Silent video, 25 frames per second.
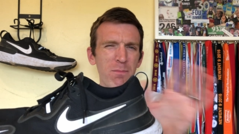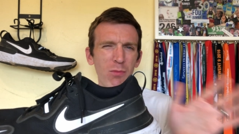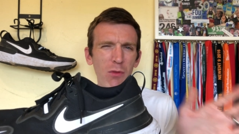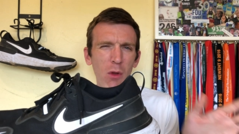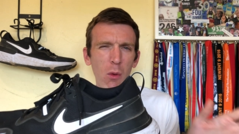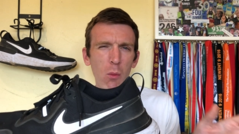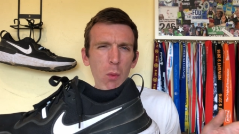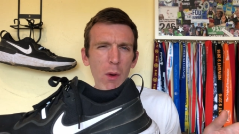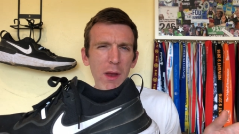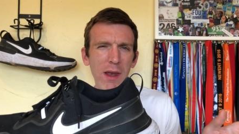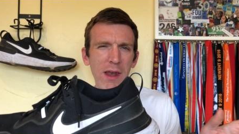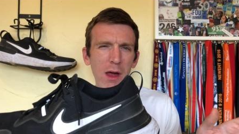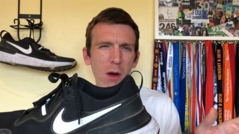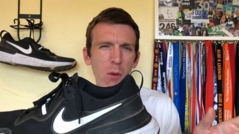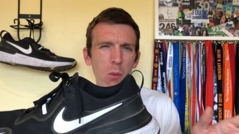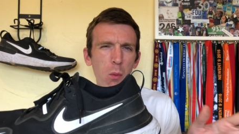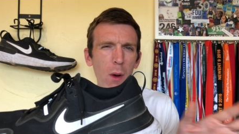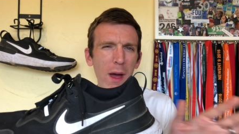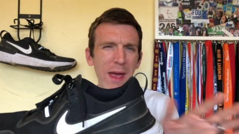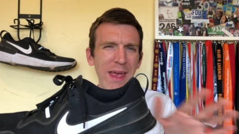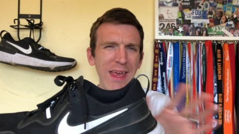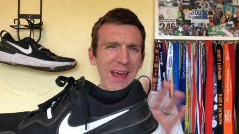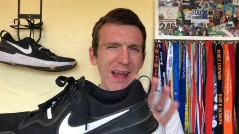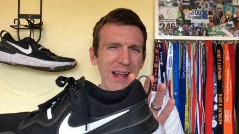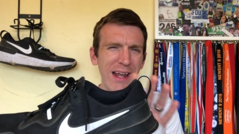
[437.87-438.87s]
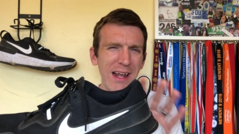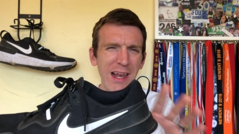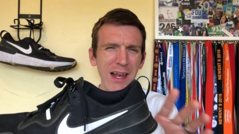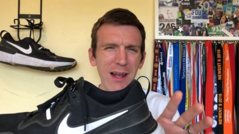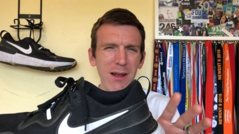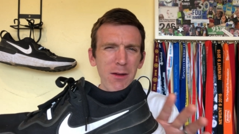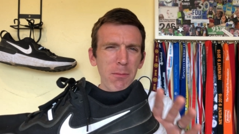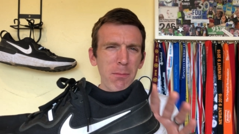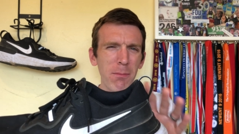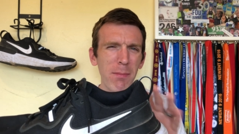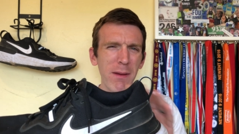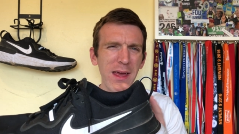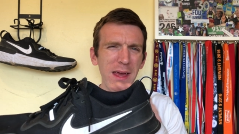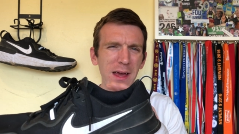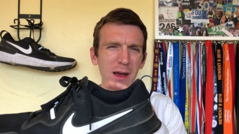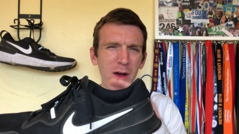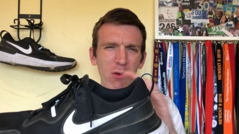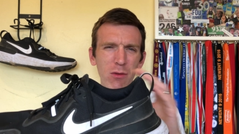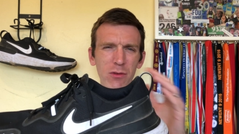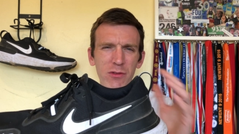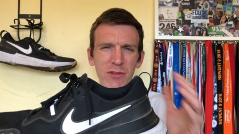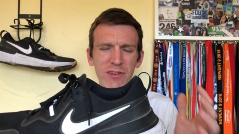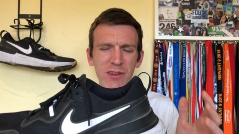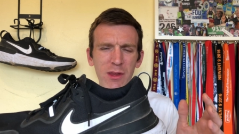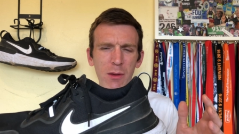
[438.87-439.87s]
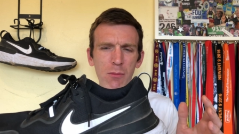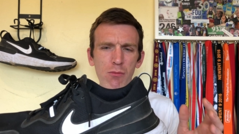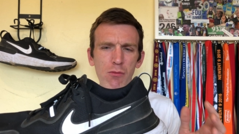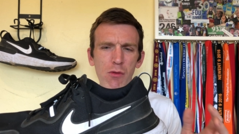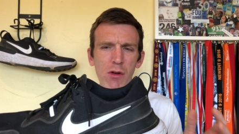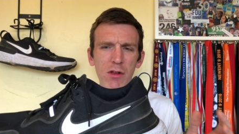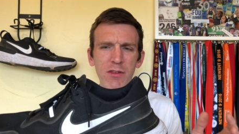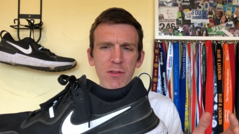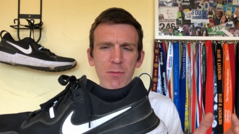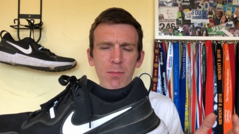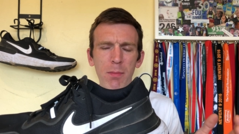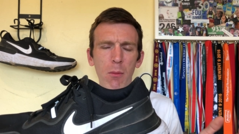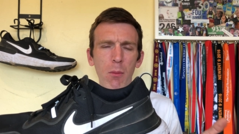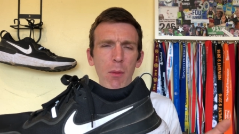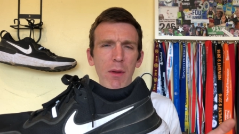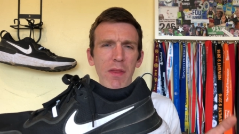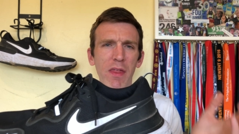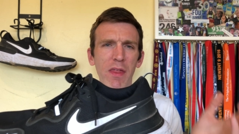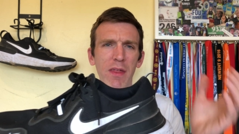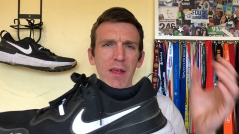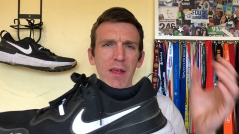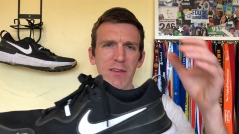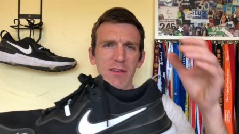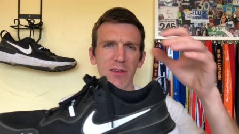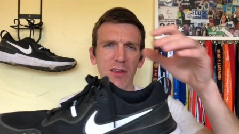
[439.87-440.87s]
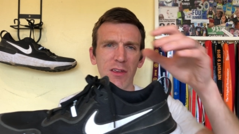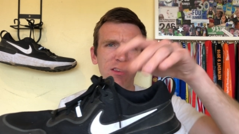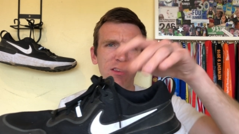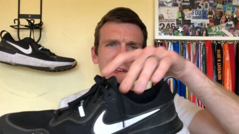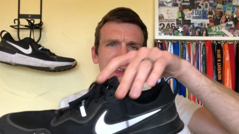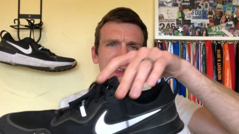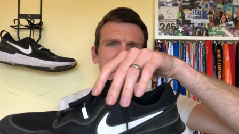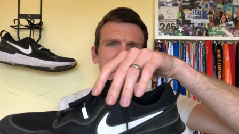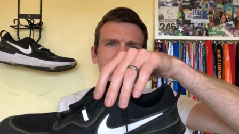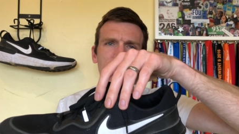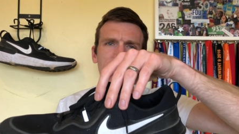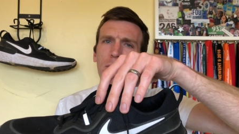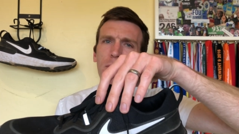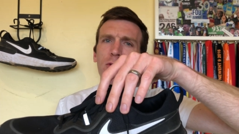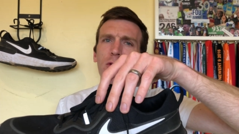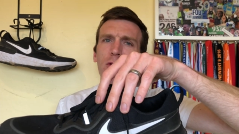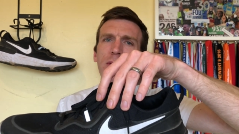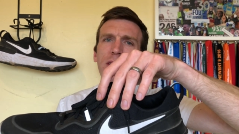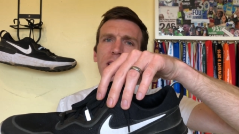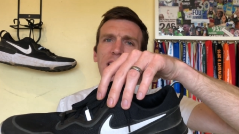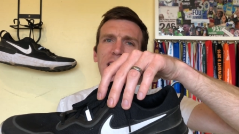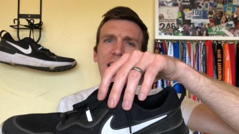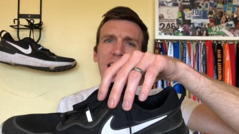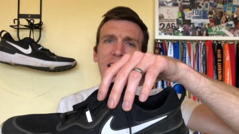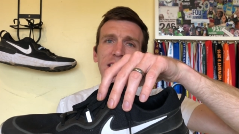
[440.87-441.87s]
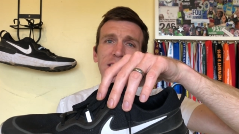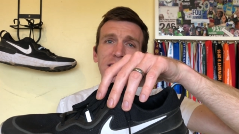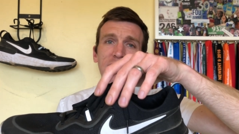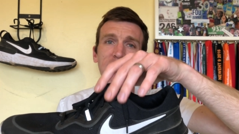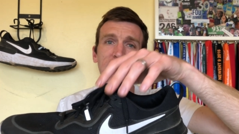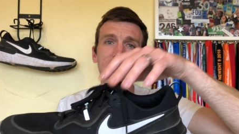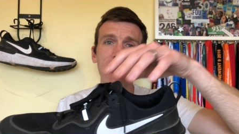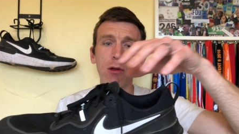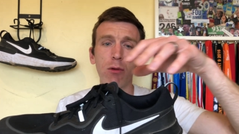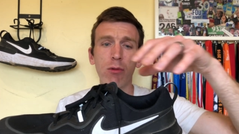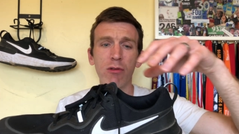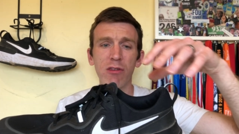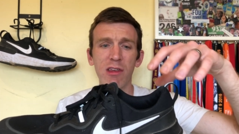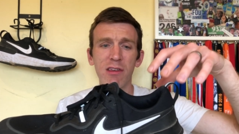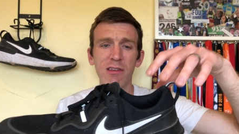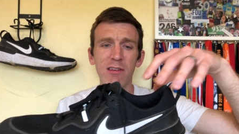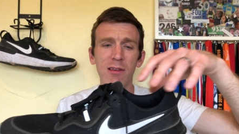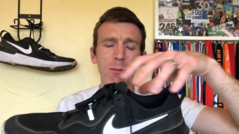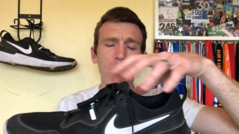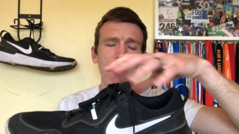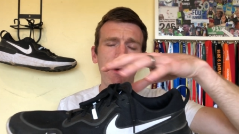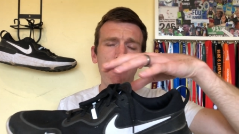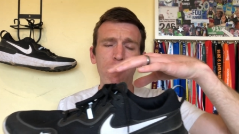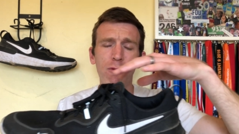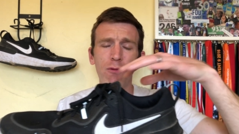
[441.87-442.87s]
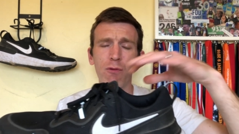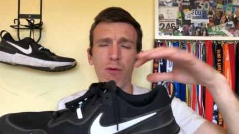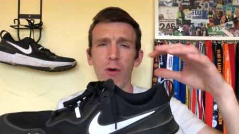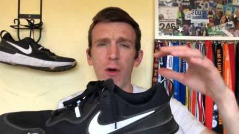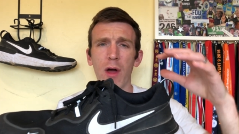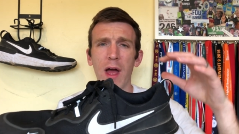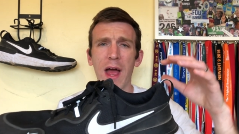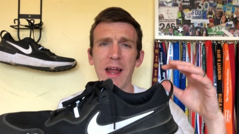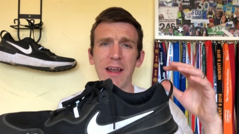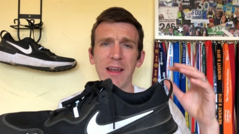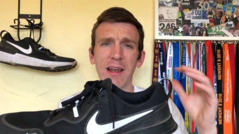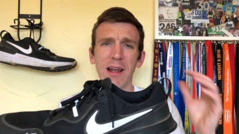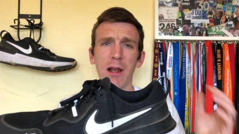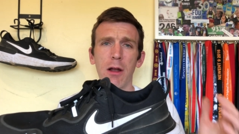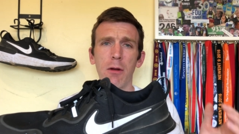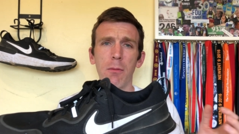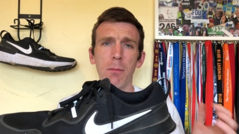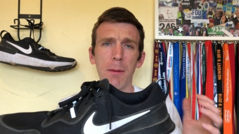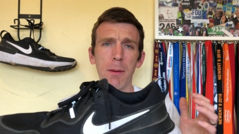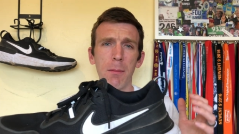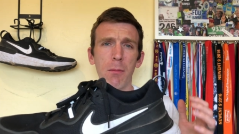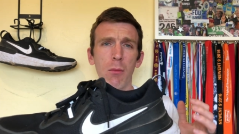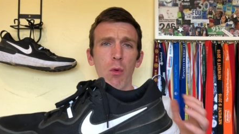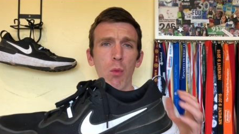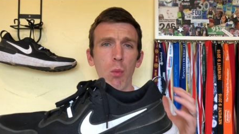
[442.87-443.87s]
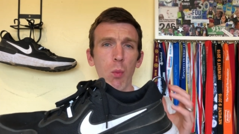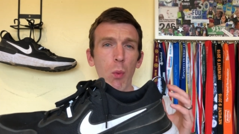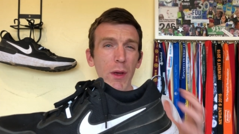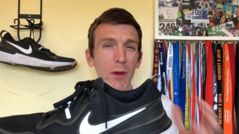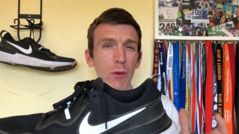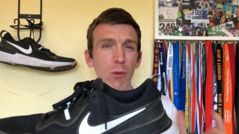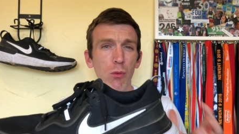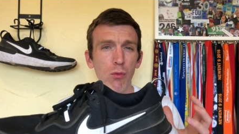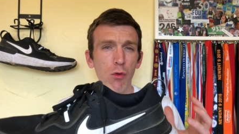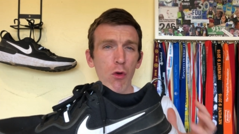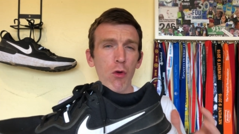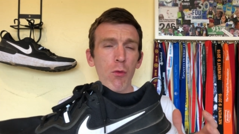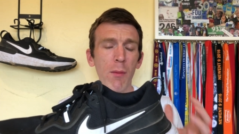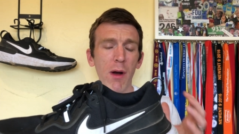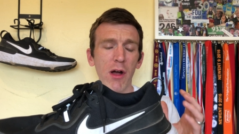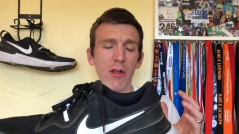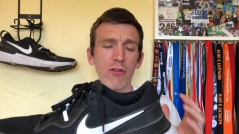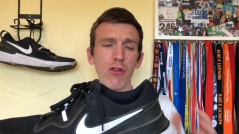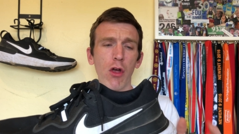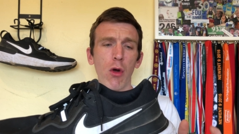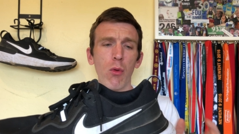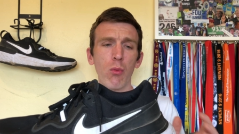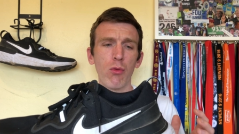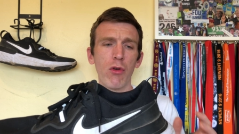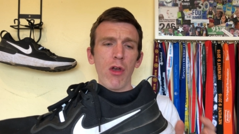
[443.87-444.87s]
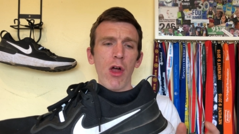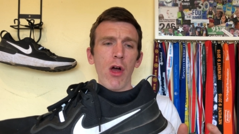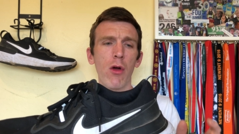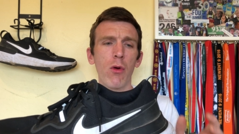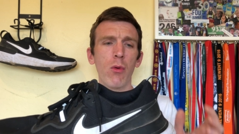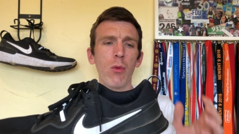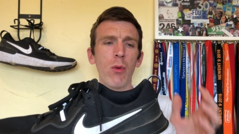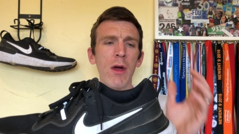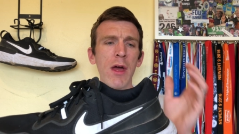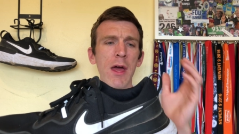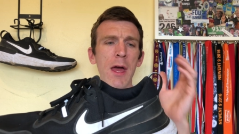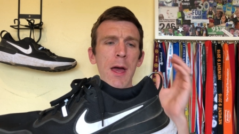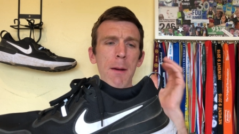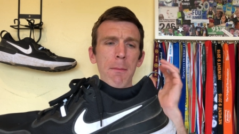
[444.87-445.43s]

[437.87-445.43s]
went away a little bit on some runs, but whether that's because I ended up doing the laces looser so my foot had a little bit more wiggle room, I don't know,